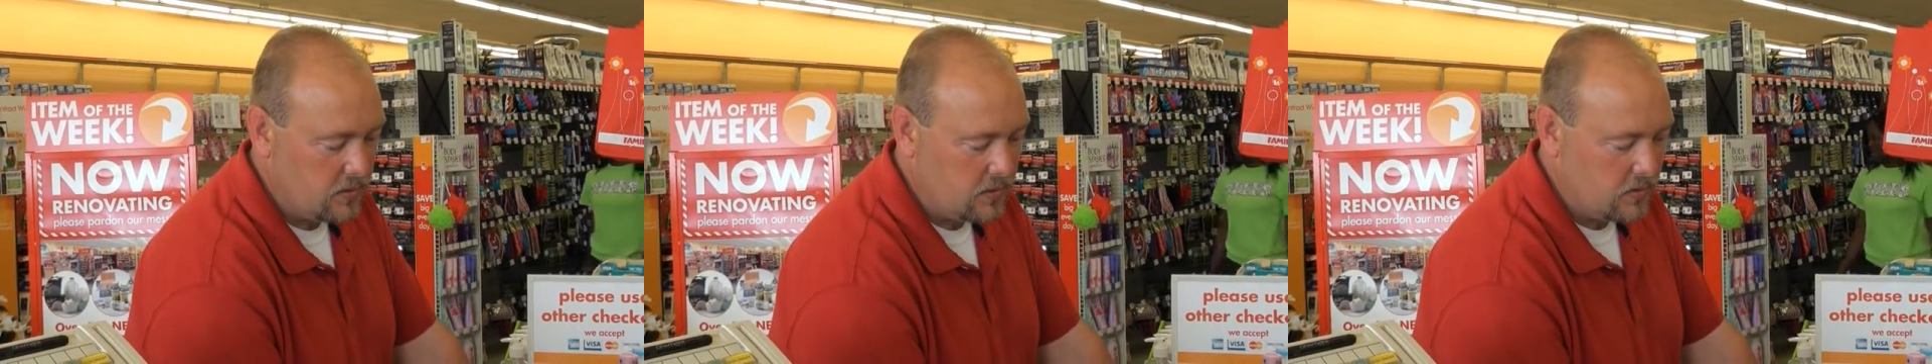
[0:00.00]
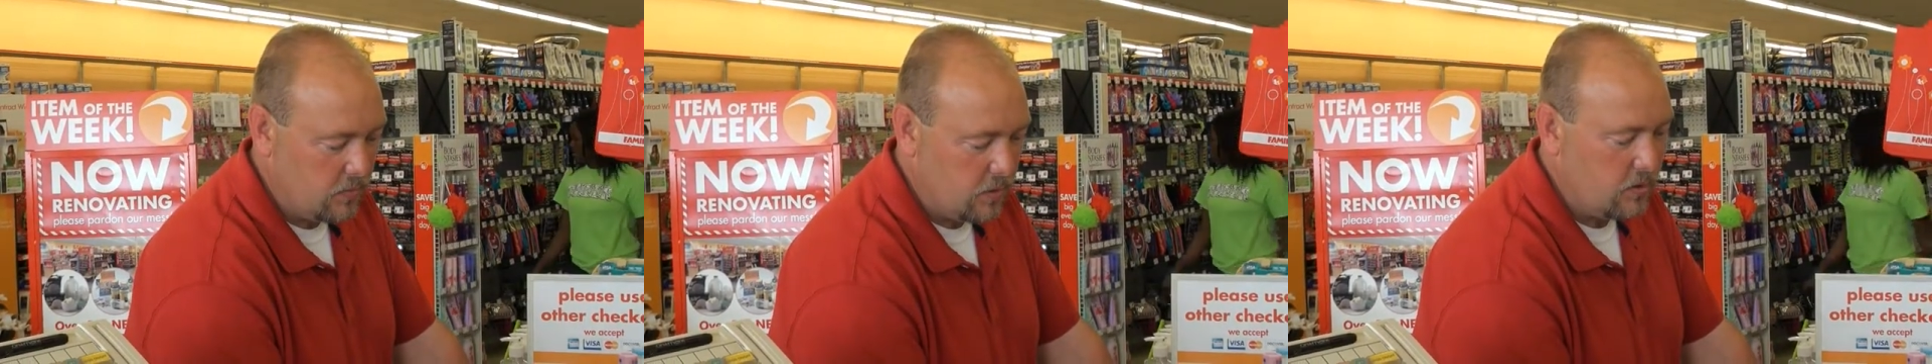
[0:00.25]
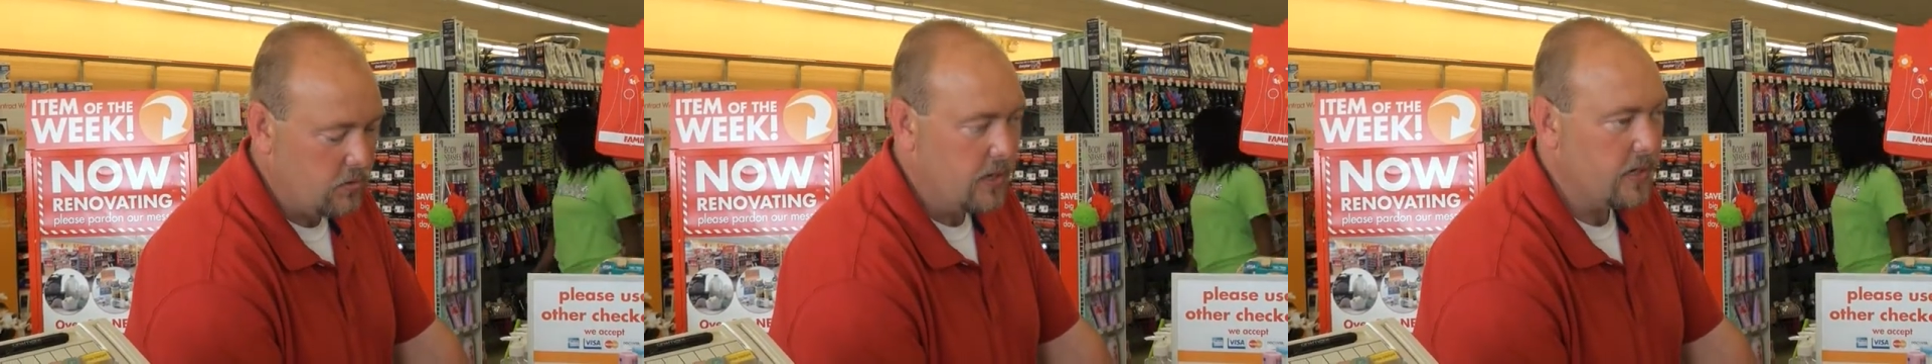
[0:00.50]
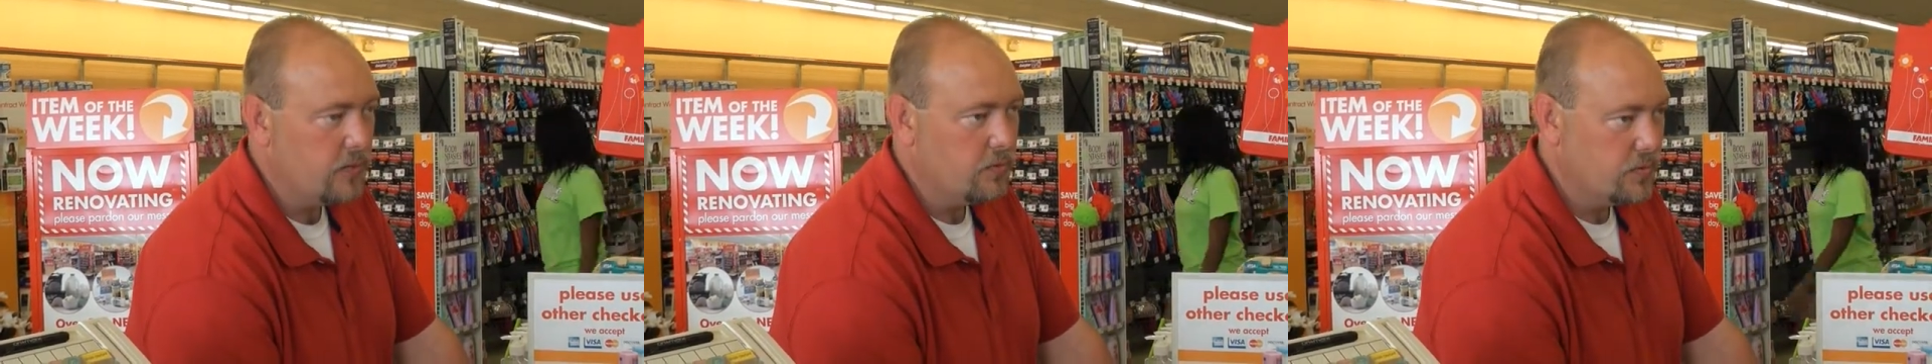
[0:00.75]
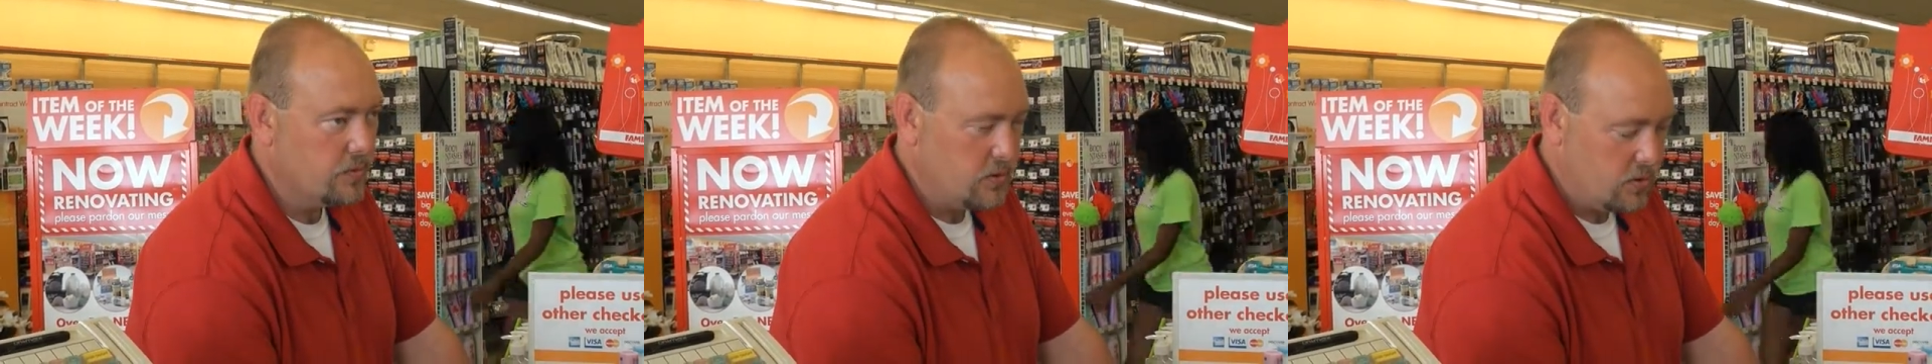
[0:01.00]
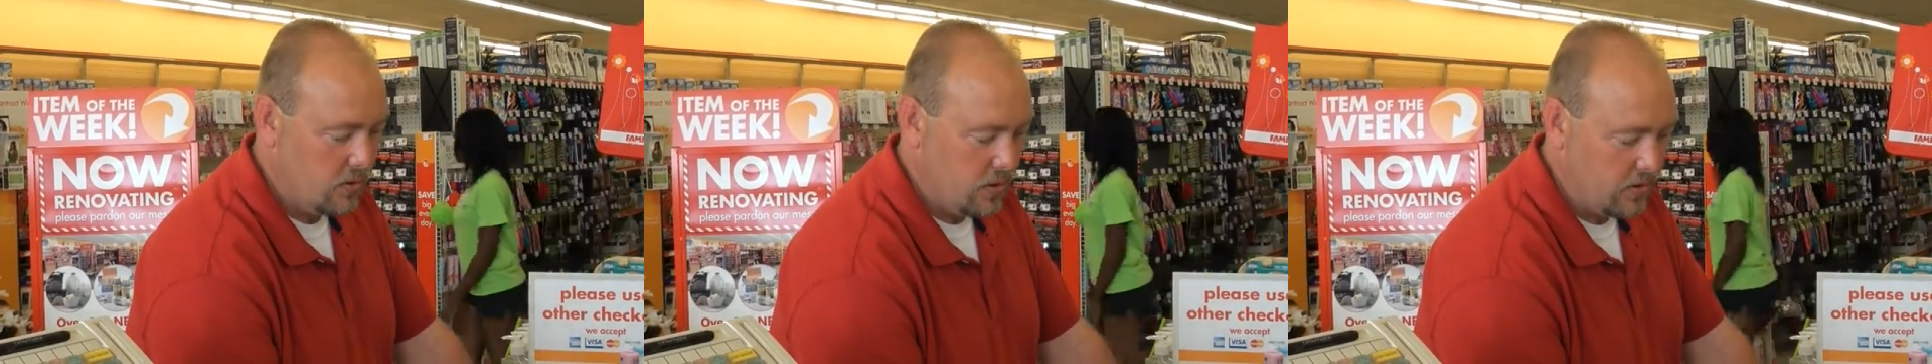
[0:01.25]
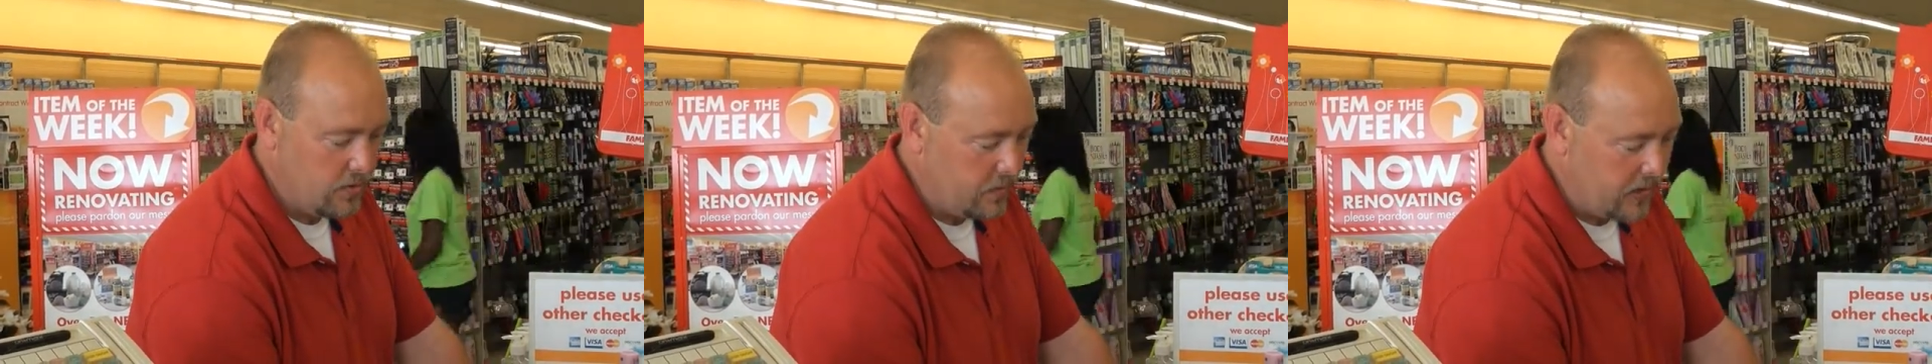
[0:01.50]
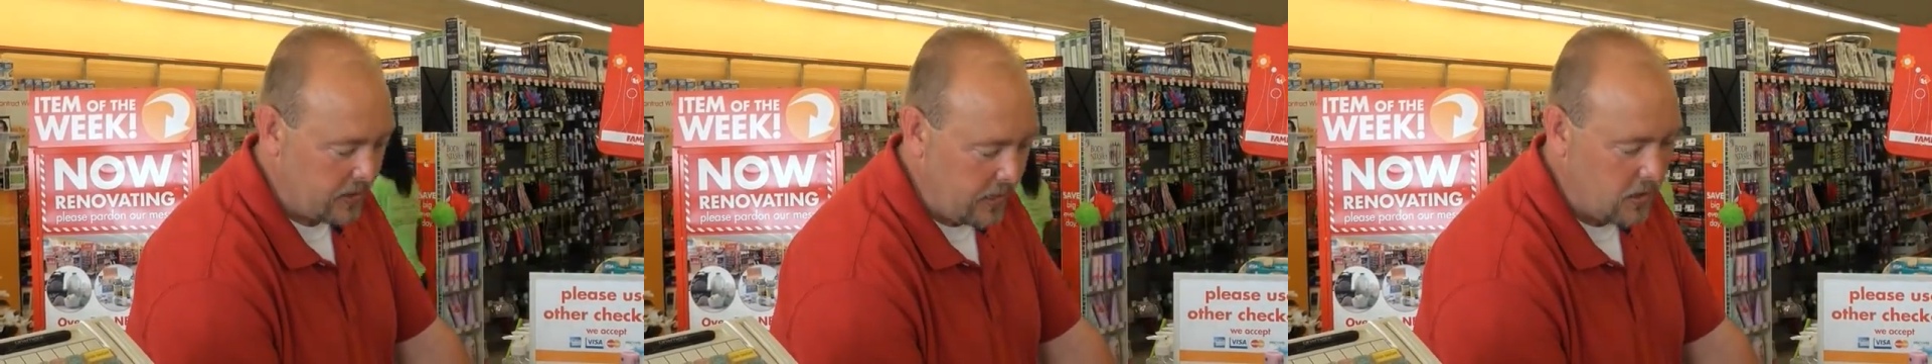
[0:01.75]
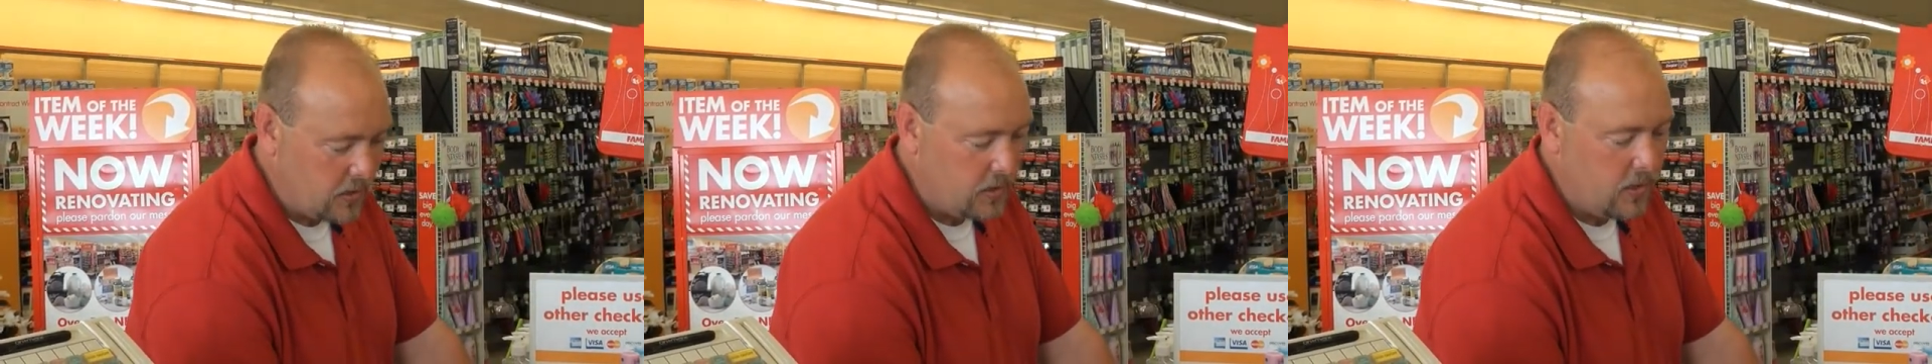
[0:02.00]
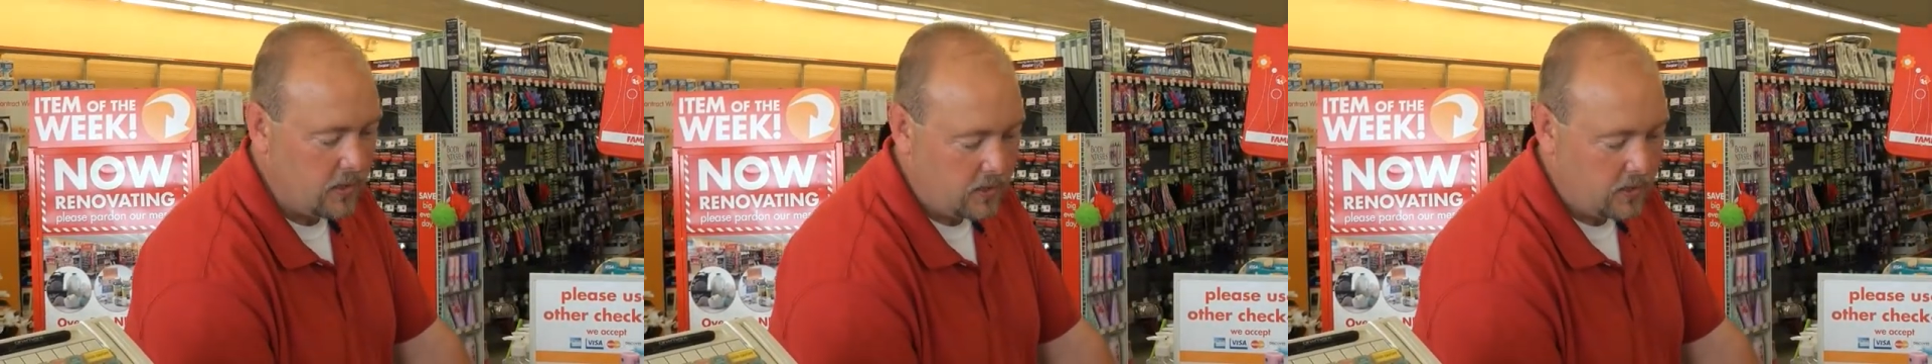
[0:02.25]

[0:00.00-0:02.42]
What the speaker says: bag will contain the daily